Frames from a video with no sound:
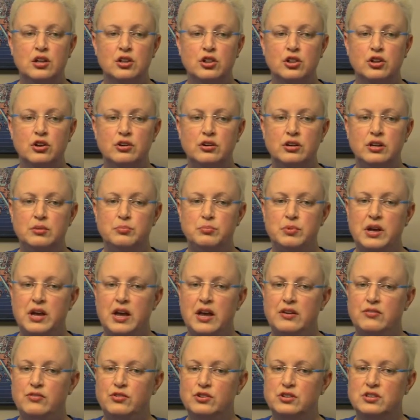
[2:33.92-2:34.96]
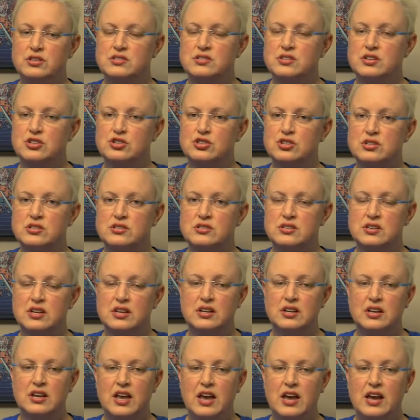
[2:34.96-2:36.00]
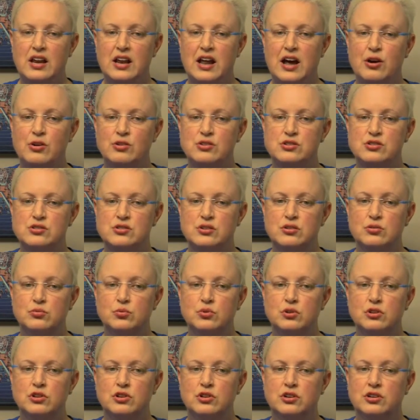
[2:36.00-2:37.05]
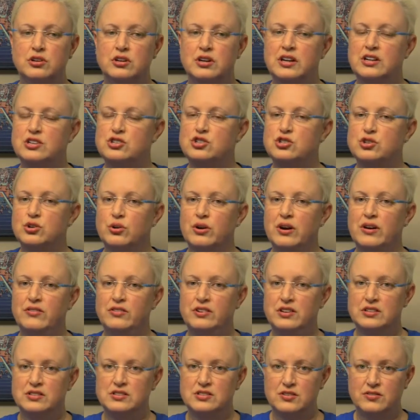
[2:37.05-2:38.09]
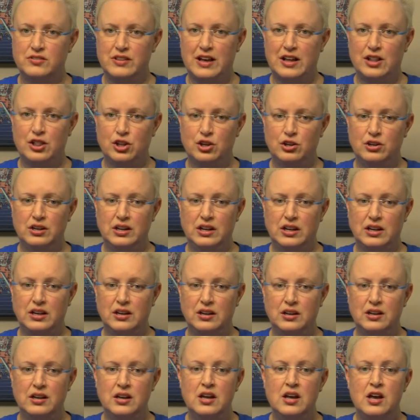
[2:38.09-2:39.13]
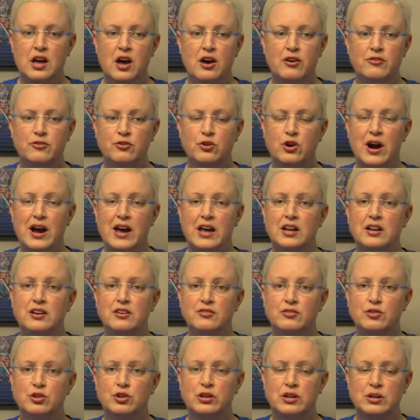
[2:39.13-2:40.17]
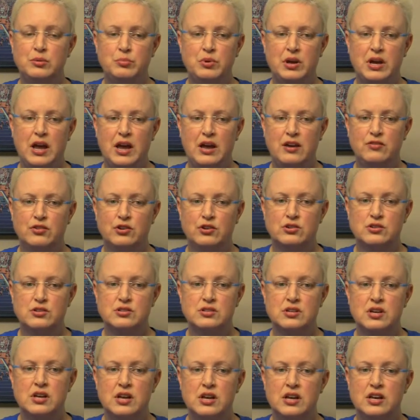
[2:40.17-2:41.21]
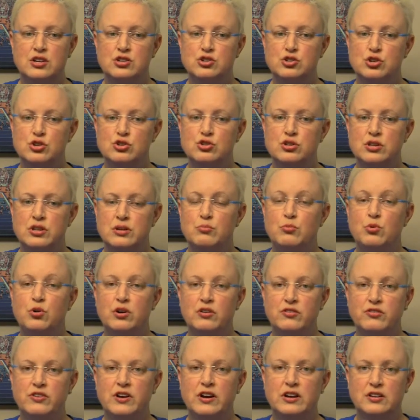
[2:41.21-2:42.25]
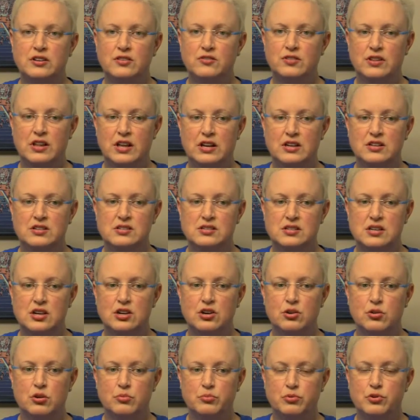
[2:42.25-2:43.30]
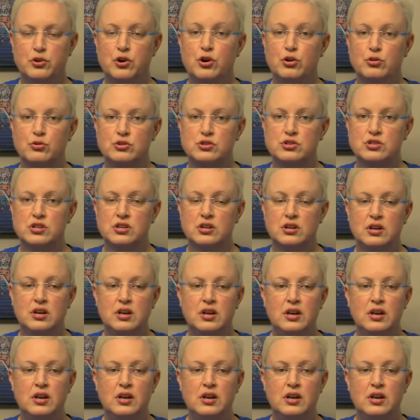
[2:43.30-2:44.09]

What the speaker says: Learning behavior decisions indicate how a student will learn and show evidence of that learning. A variety of learning behaviors is usually more effective than a single approach.